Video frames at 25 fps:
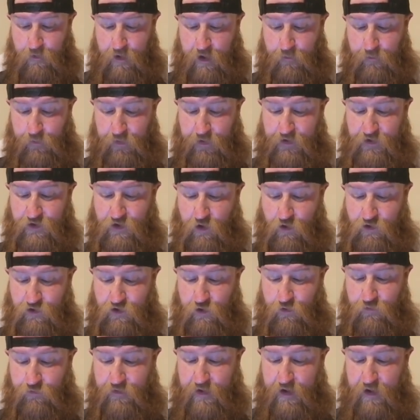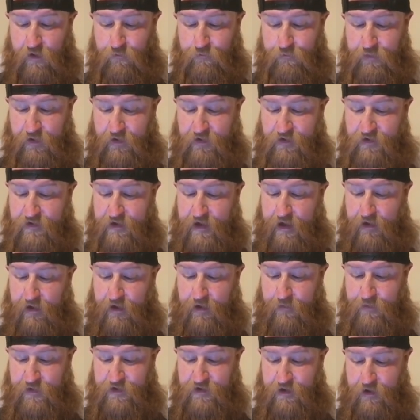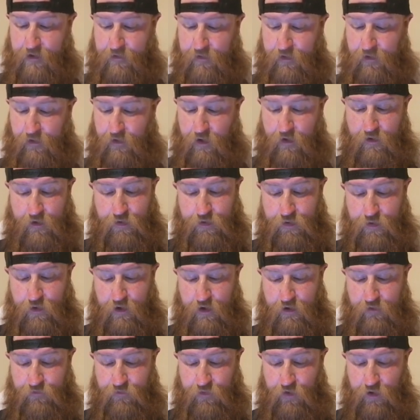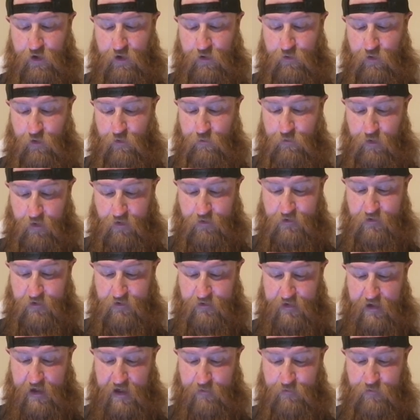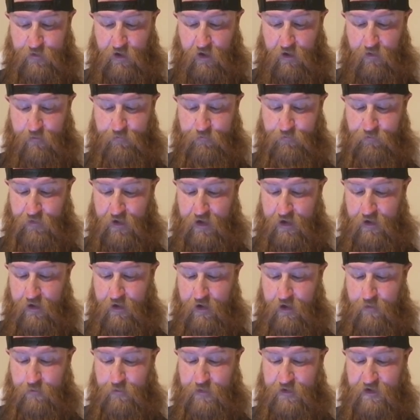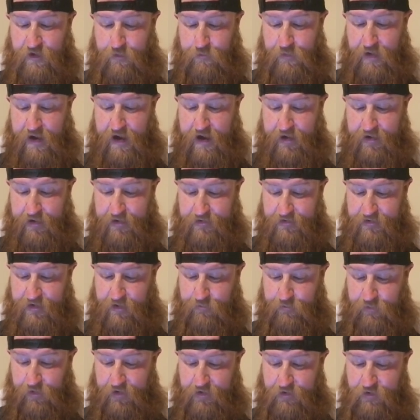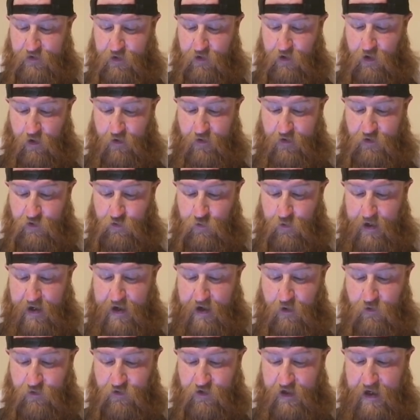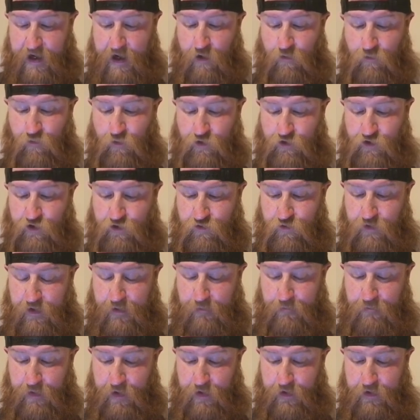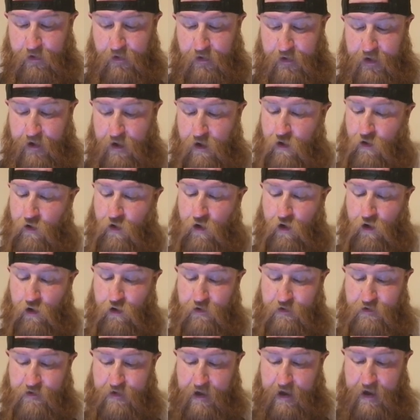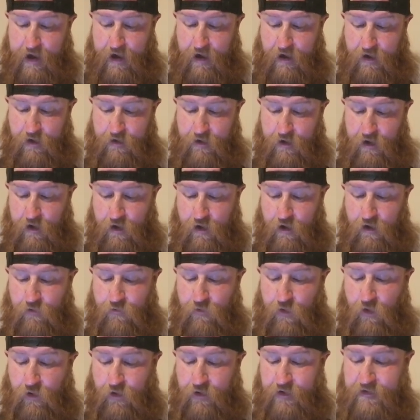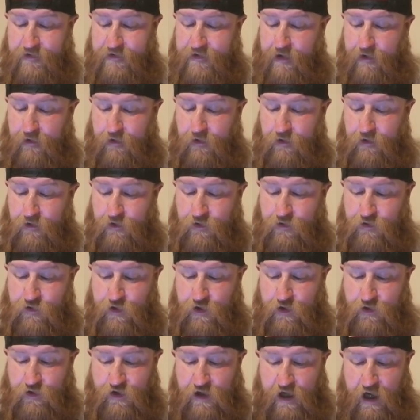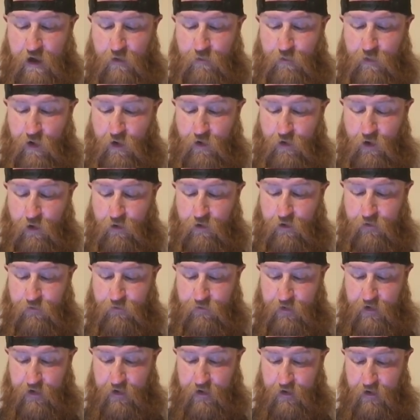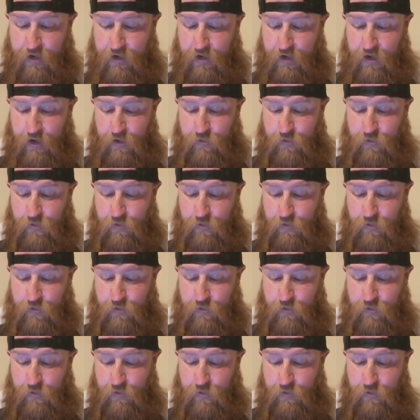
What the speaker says: While police also found bestiality material on a 34-year-old Bonta's laptop. Mr. Parker said police had gone into a house in Elmwood Street, Burnley on August the 8th for intelligence that child pornography